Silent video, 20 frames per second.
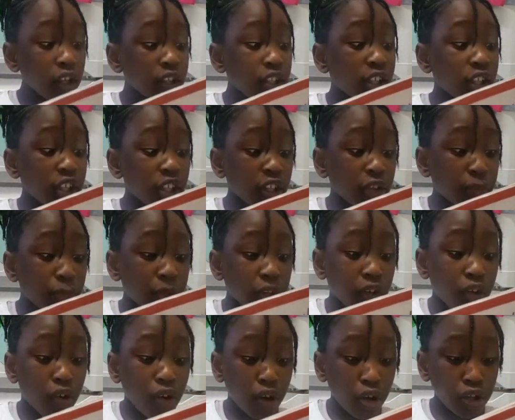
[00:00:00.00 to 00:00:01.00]
This is
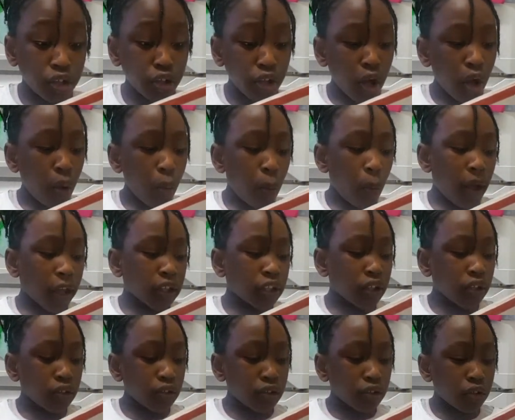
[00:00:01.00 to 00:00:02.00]
because when
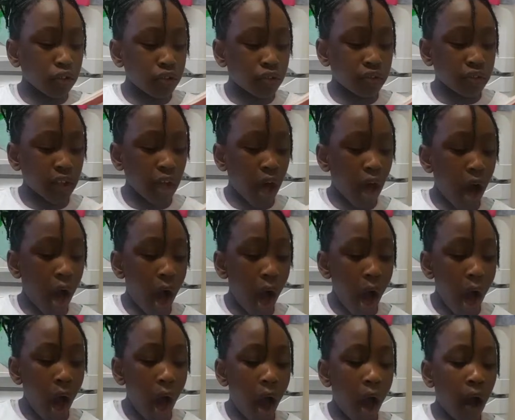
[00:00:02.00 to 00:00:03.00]
you use the
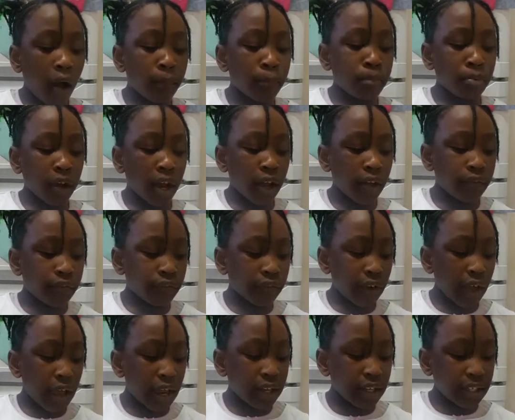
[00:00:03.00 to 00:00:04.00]
ha breath,
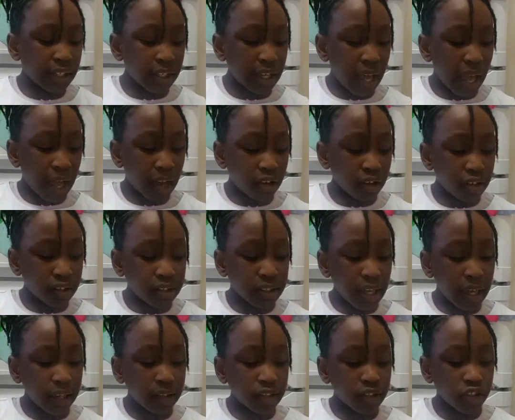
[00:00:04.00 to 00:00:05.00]
any anger
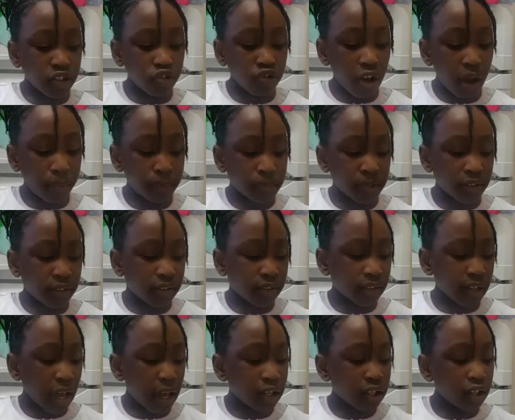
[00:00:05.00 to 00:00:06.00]
that is trapped
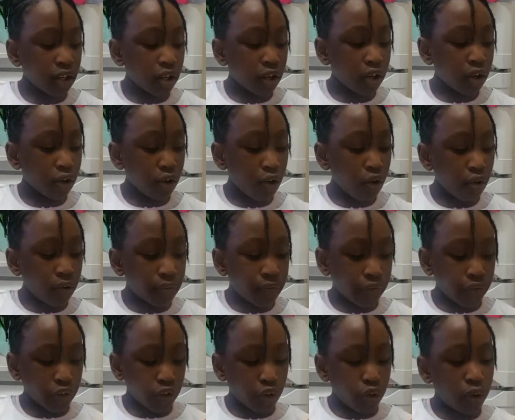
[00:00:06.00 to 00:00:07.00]
inside of
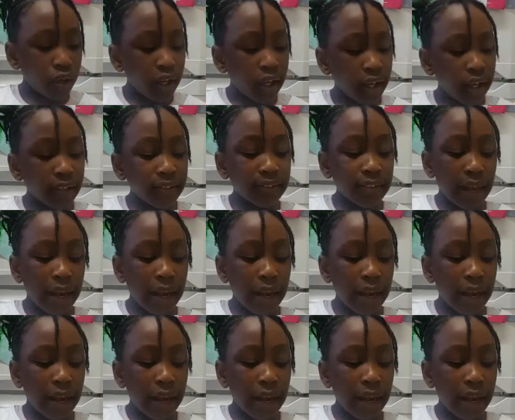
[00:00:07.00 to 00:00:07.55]
you is